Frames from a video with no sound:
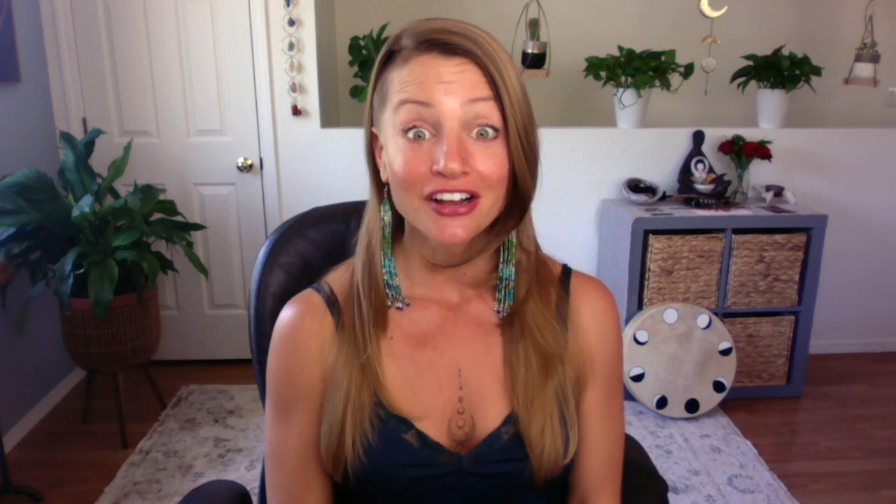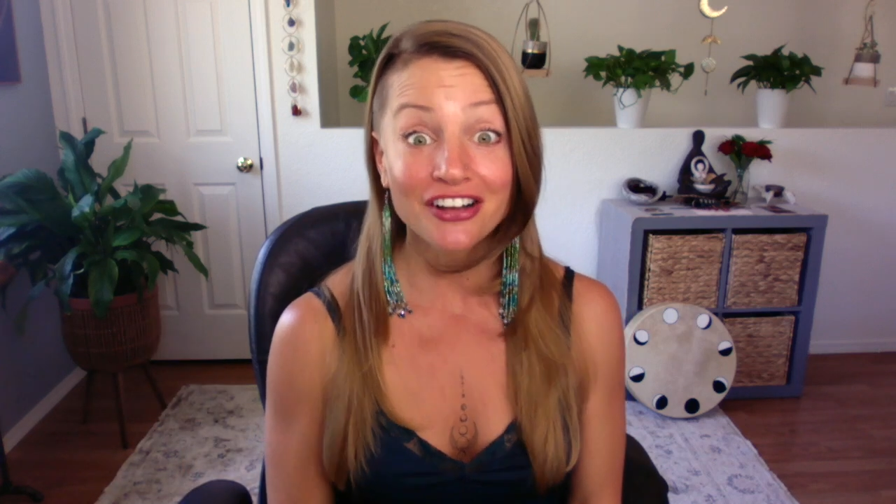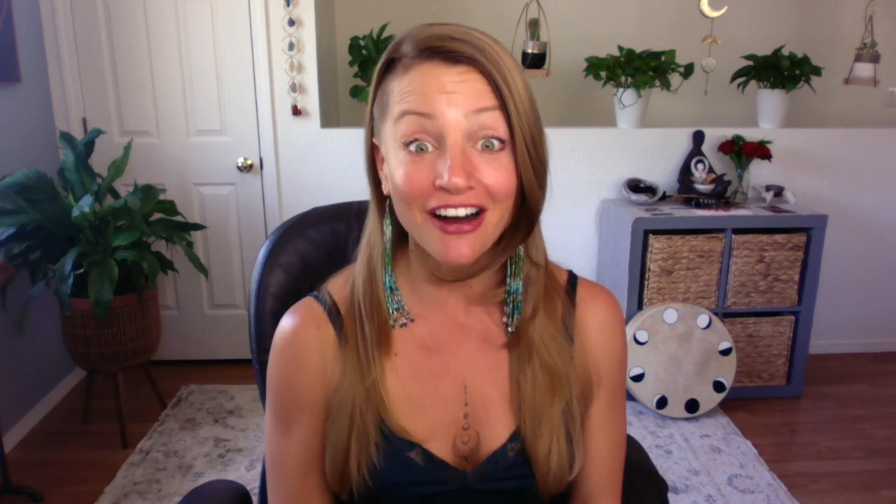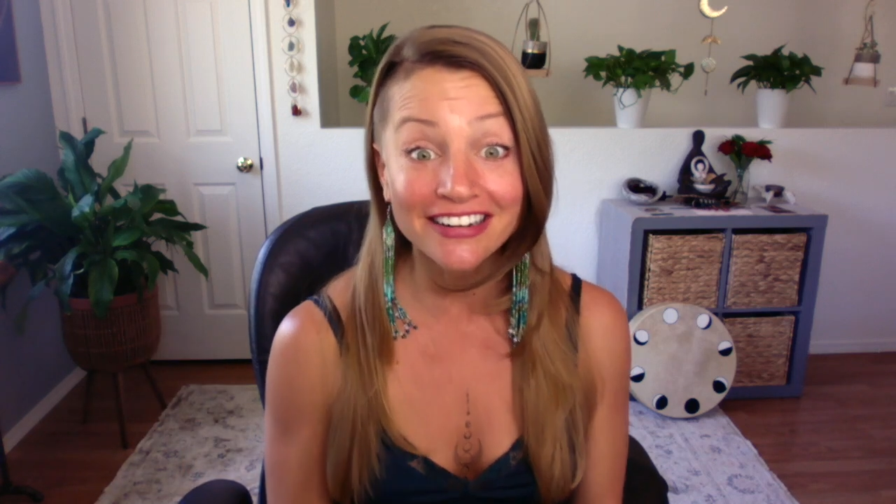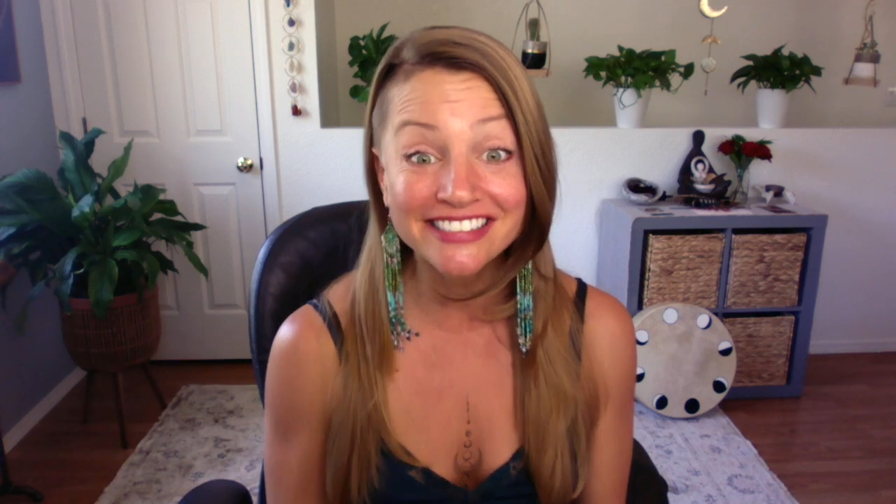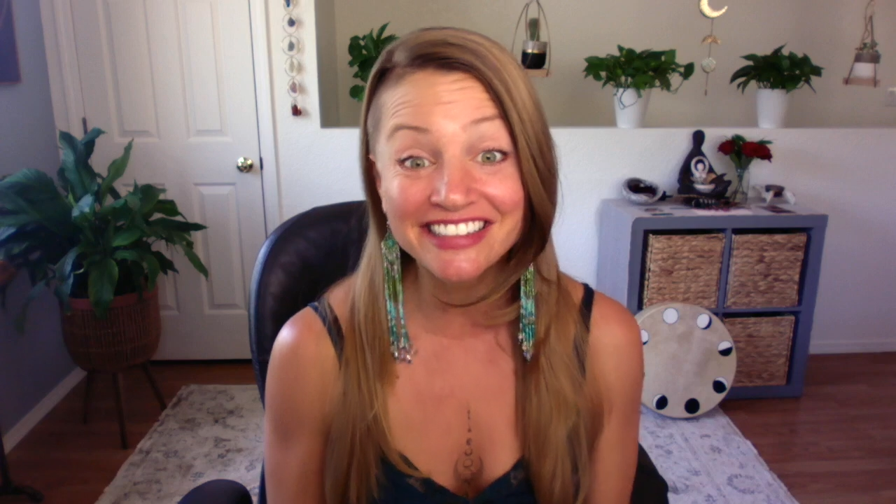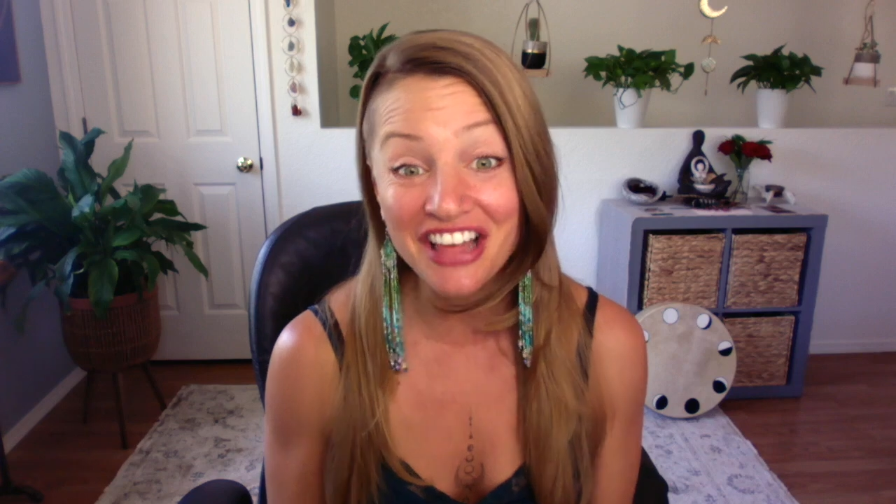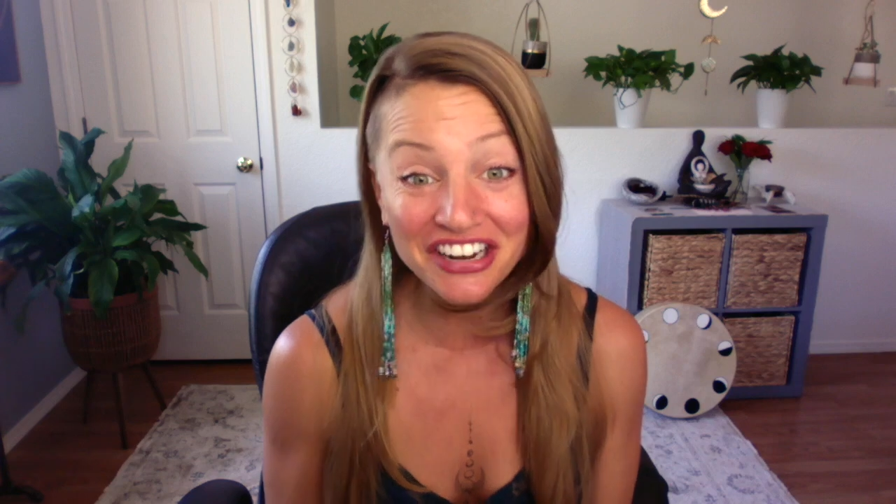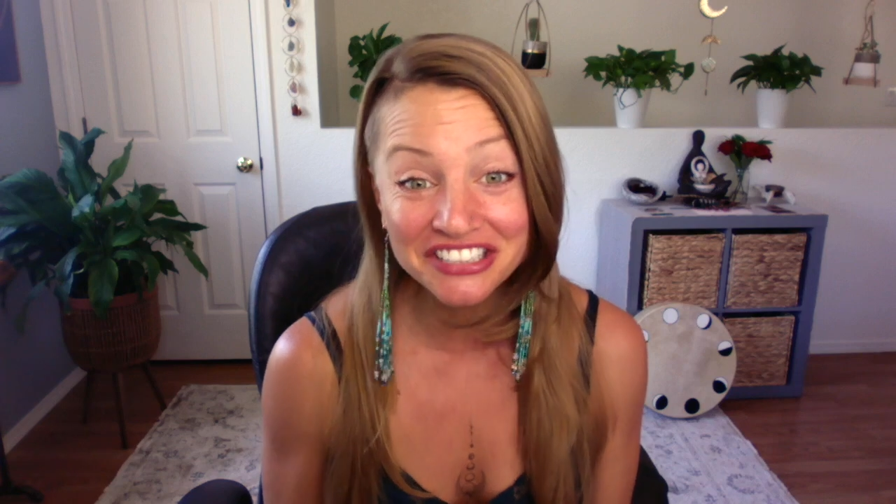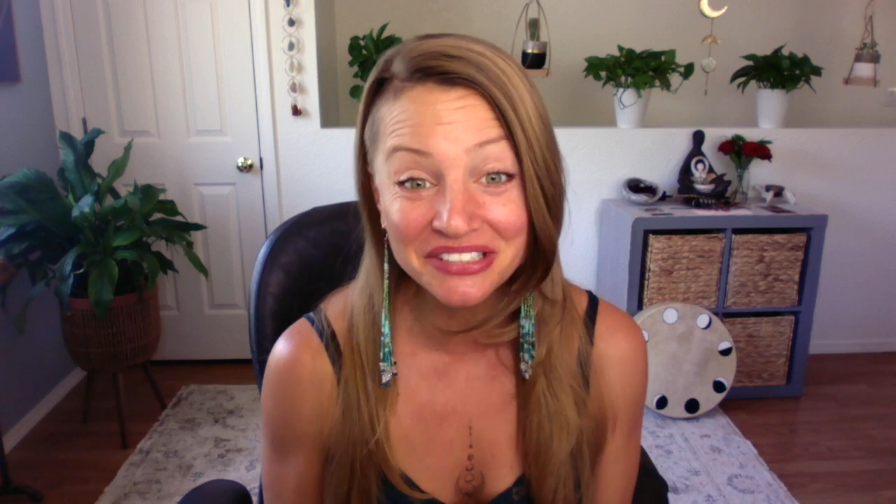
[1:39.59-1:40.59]
Goddess
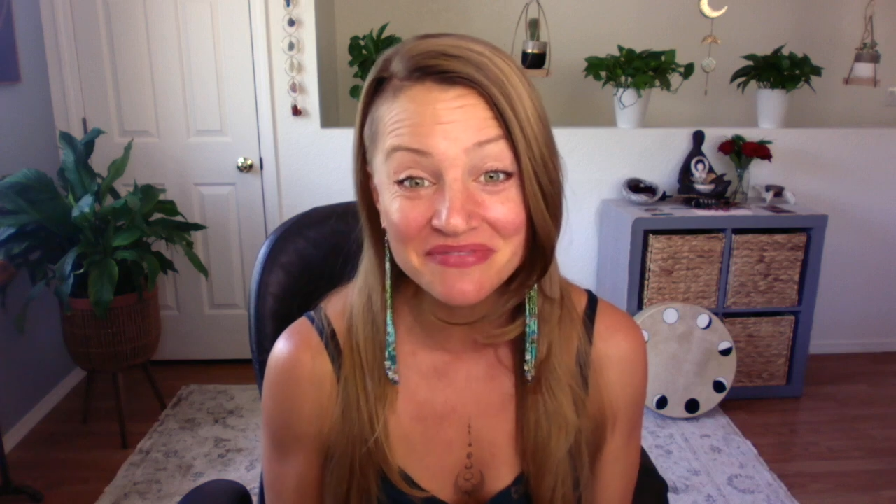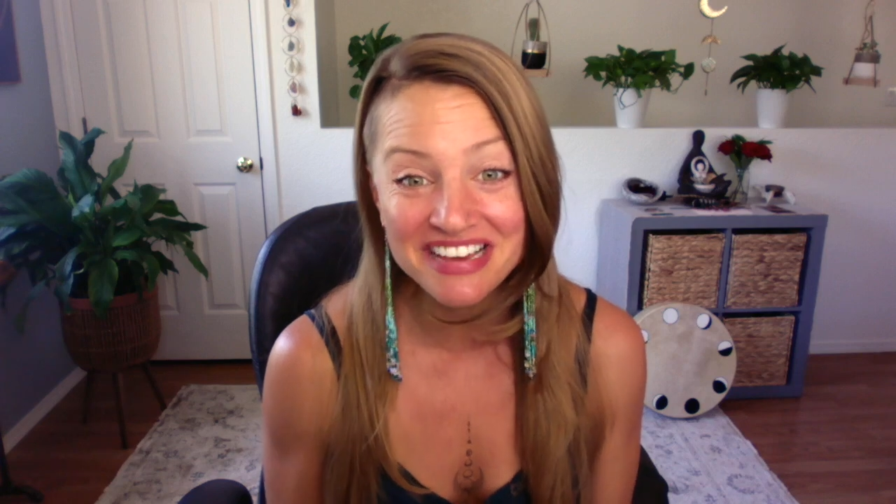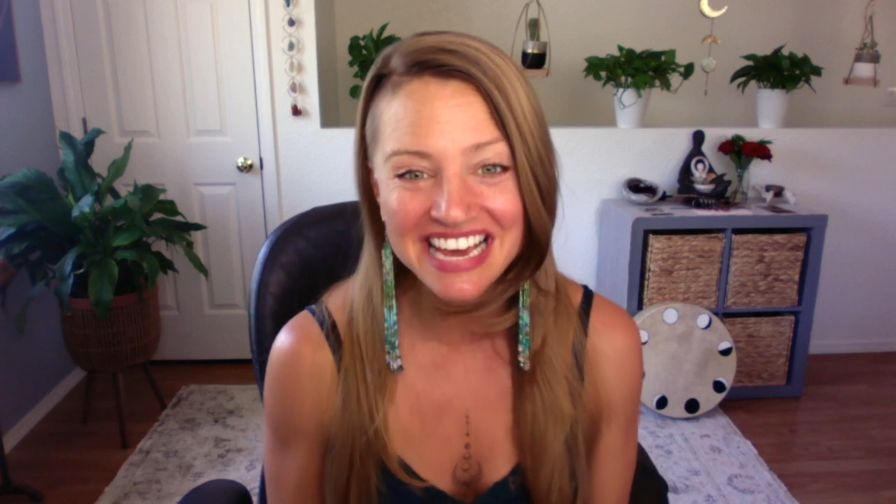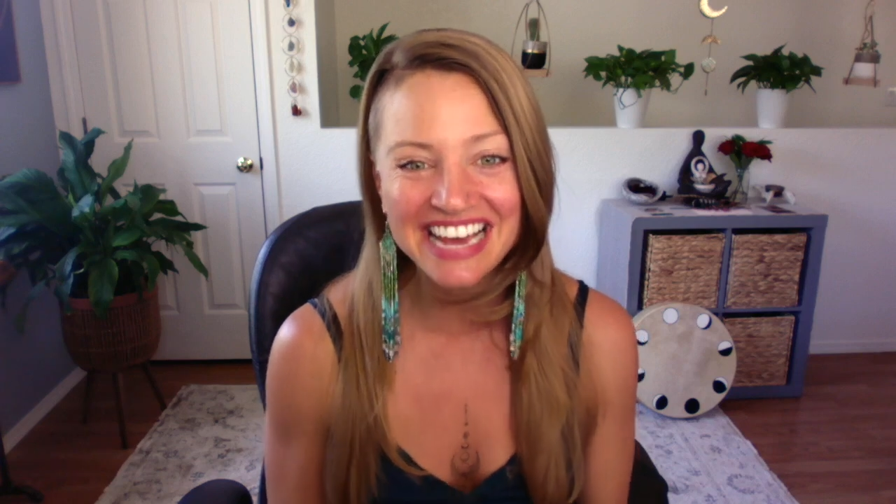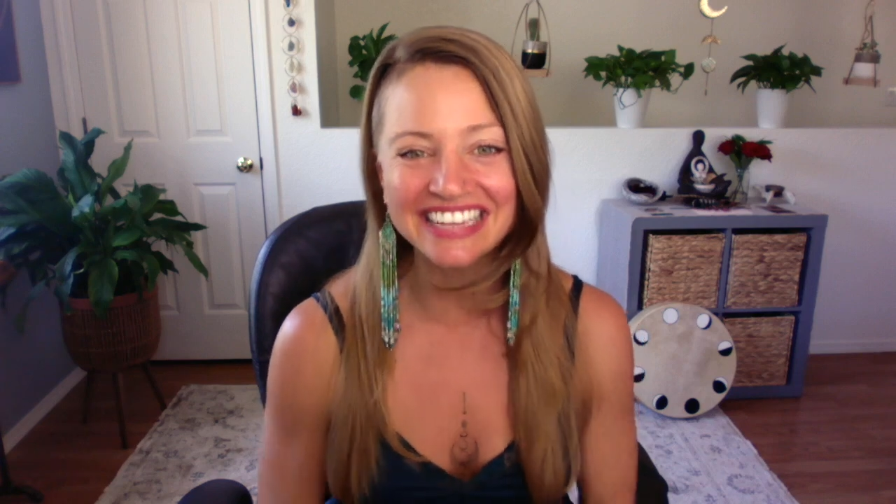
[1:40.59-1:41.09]
Lakshmi.